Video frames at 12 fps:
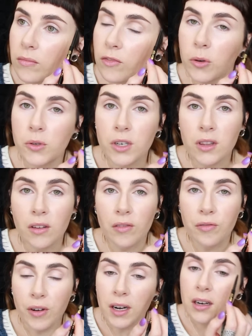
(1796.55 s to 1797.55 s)
voted the
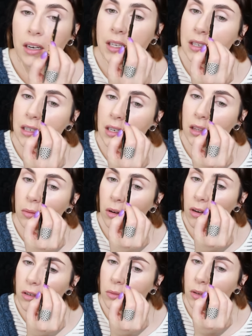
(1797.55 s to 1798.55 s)
friendliest city in the
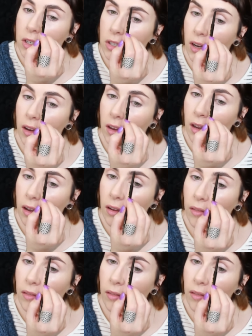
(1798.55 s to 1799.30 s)
world, which I